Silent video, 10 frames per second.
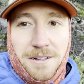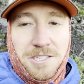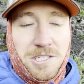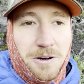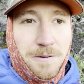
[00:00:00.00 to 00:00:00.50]

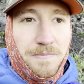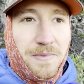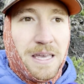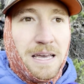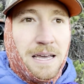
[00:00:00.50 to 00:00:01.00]
So
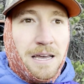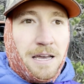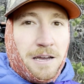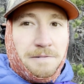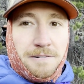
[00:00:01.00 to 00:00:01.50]

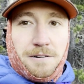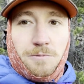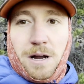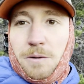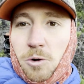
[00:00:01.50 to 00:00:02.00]
for what I'm